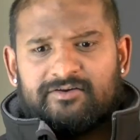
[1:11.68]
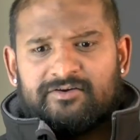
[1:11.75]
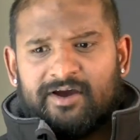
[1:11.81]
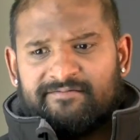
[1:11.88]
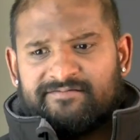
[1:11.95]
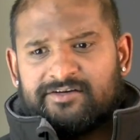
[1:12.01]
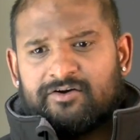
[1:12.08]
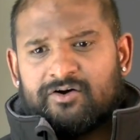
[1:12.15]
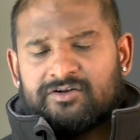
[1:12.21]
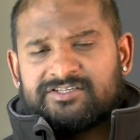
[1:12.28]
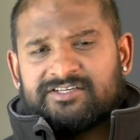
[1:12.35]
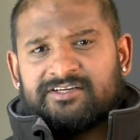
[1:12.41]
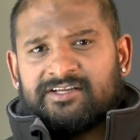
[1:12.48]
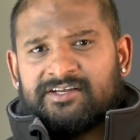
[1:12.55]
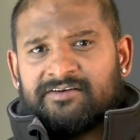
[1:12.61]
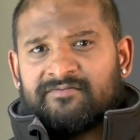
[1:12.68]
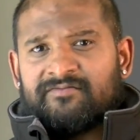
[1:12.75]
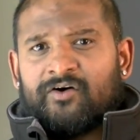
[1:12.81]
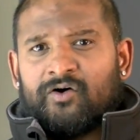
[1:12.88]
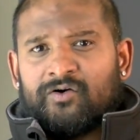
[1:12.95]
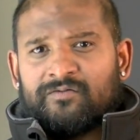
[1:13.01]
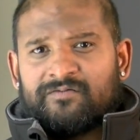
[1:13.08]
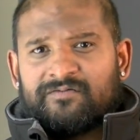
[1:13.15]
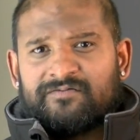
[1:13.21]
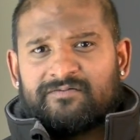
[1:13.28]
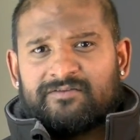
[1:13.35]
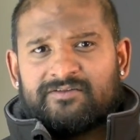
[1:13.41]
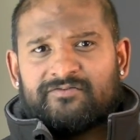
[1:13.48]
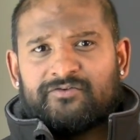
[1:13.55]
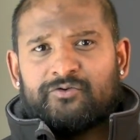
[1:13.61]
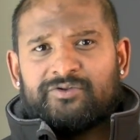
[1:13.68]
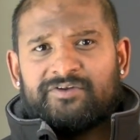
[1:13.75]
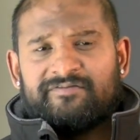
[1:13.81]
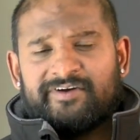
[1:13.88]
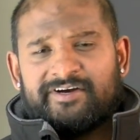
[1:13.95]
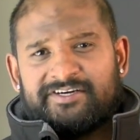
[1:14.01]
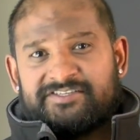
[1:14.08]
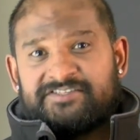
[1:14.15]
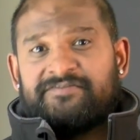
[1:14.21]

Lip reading: You have to constantly evolve through the various